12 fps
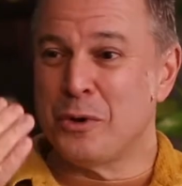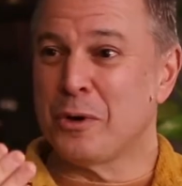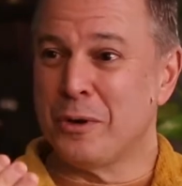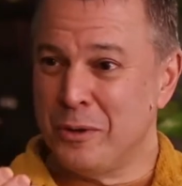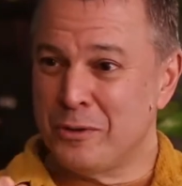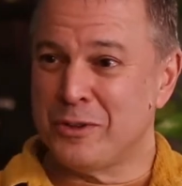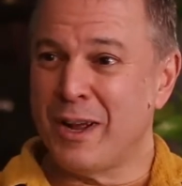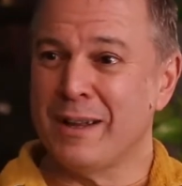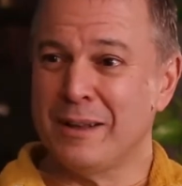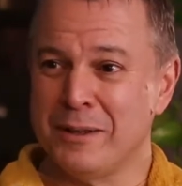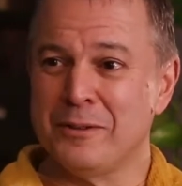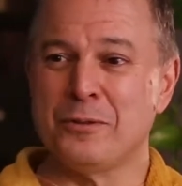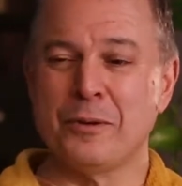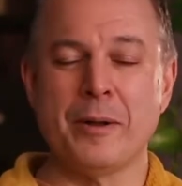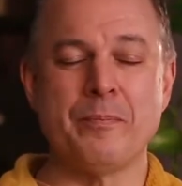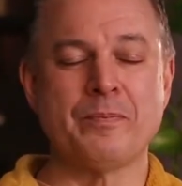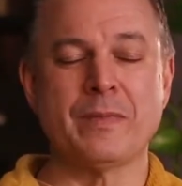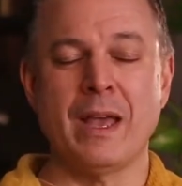your closed eyelids,
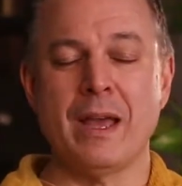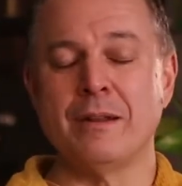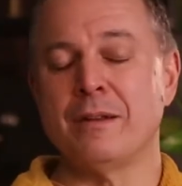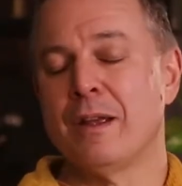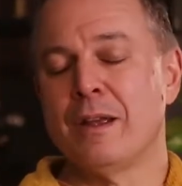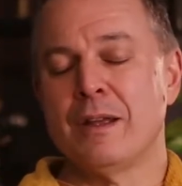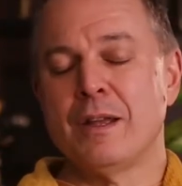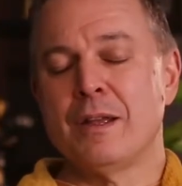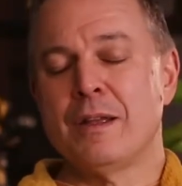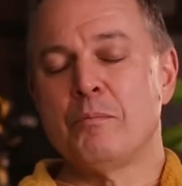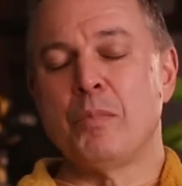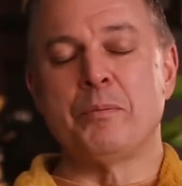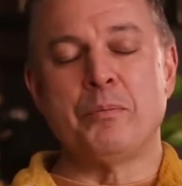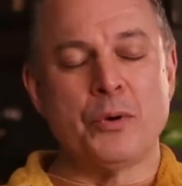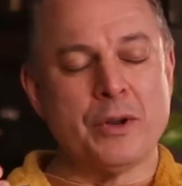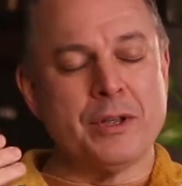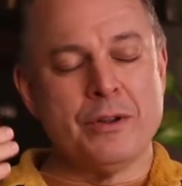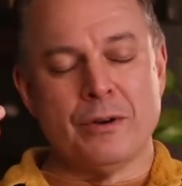right? But
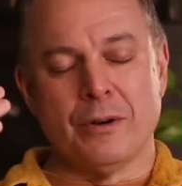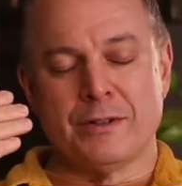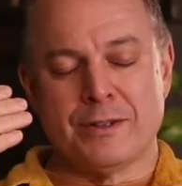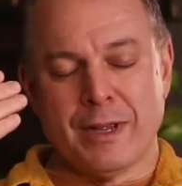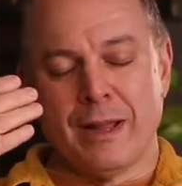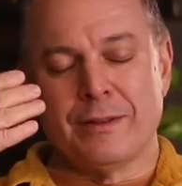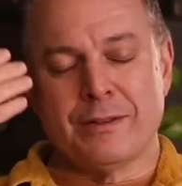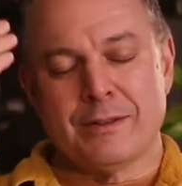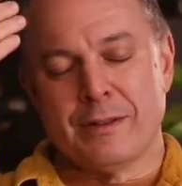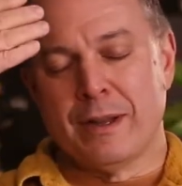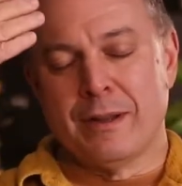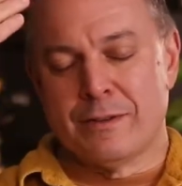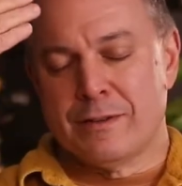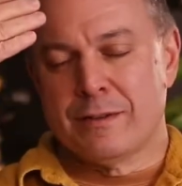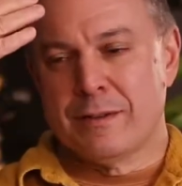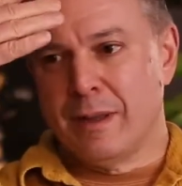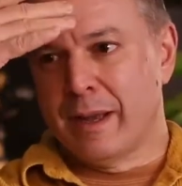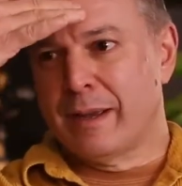putting your sense that
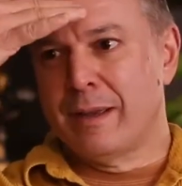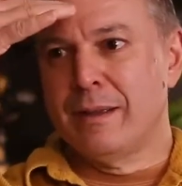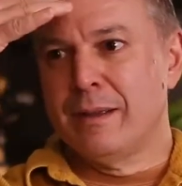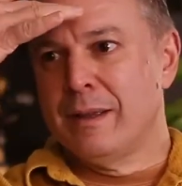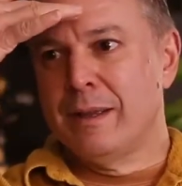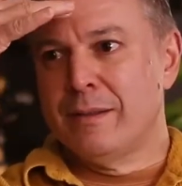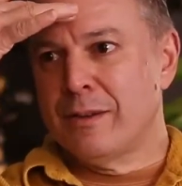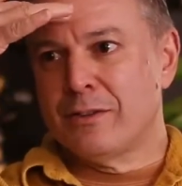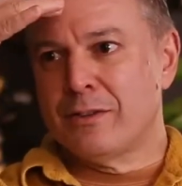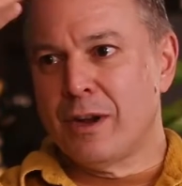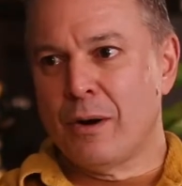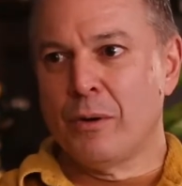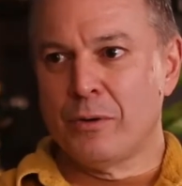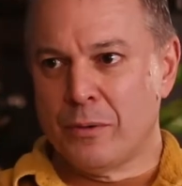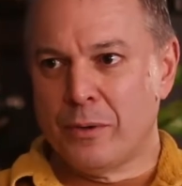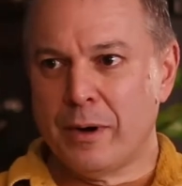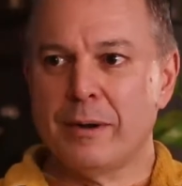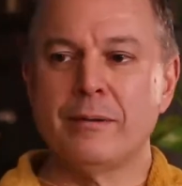it's like in this
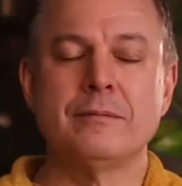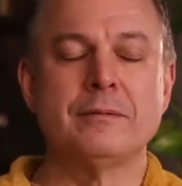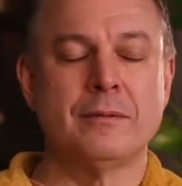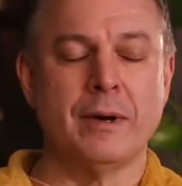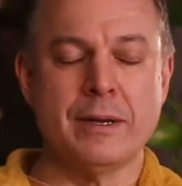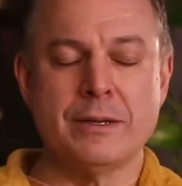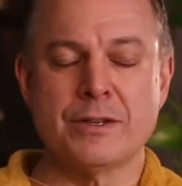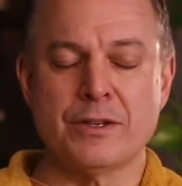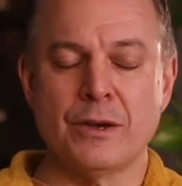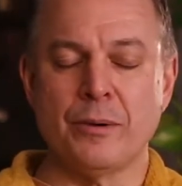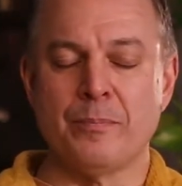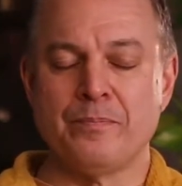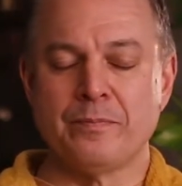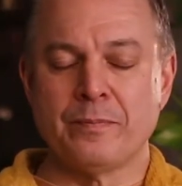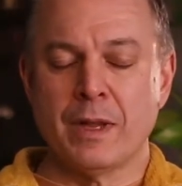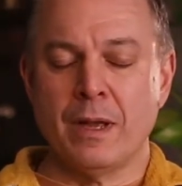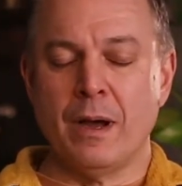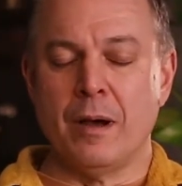territory, right? So,
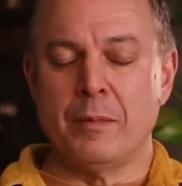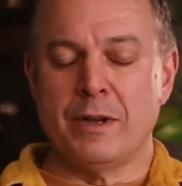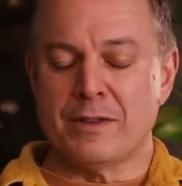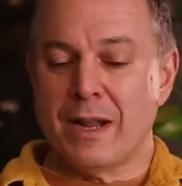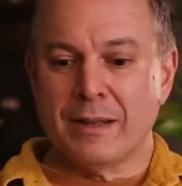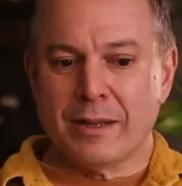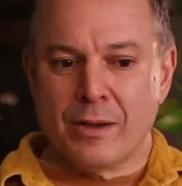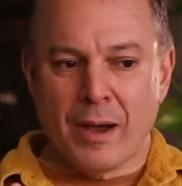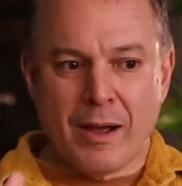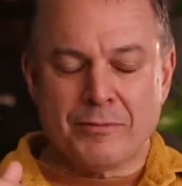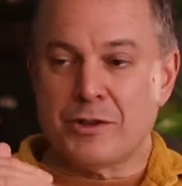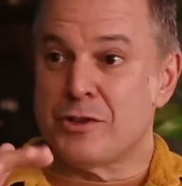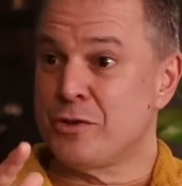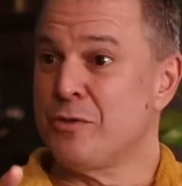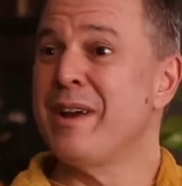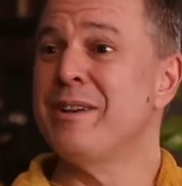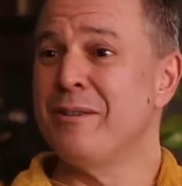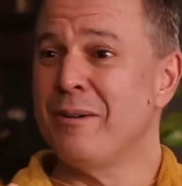and it's not like you have to
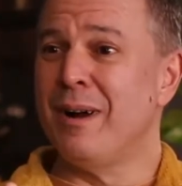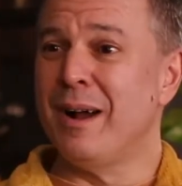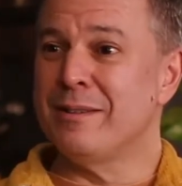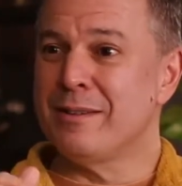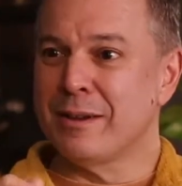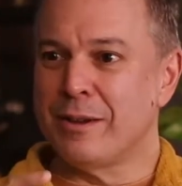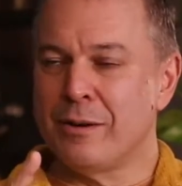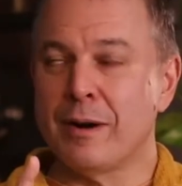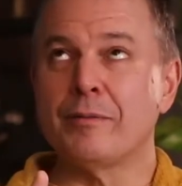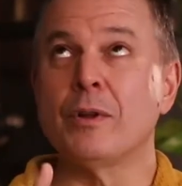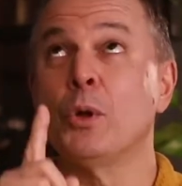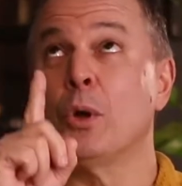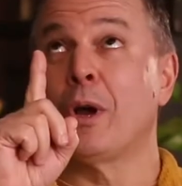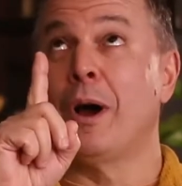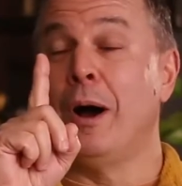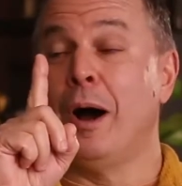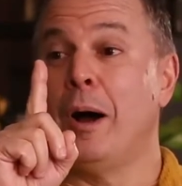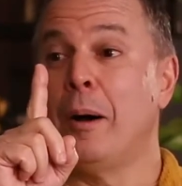strain your eyes, like you don't have to look
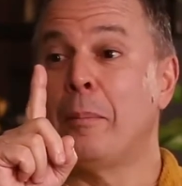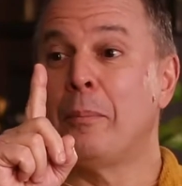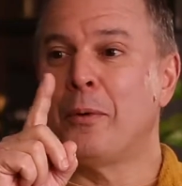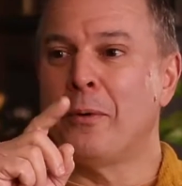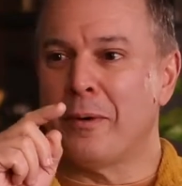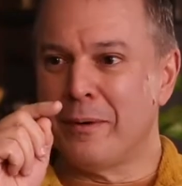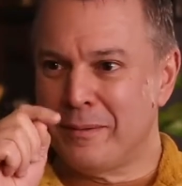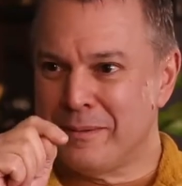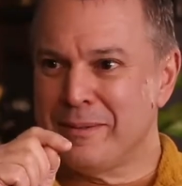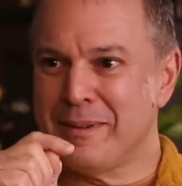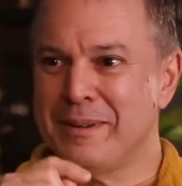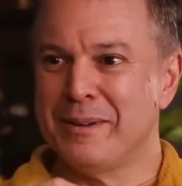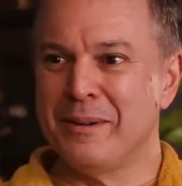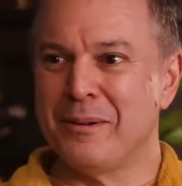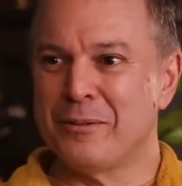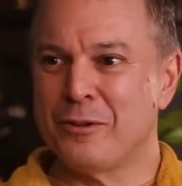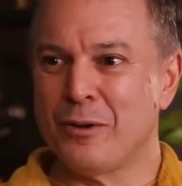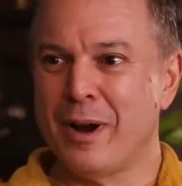up or,
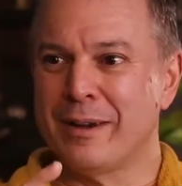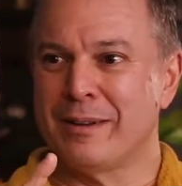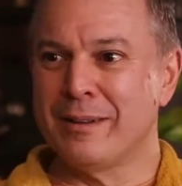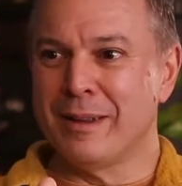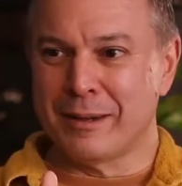trying to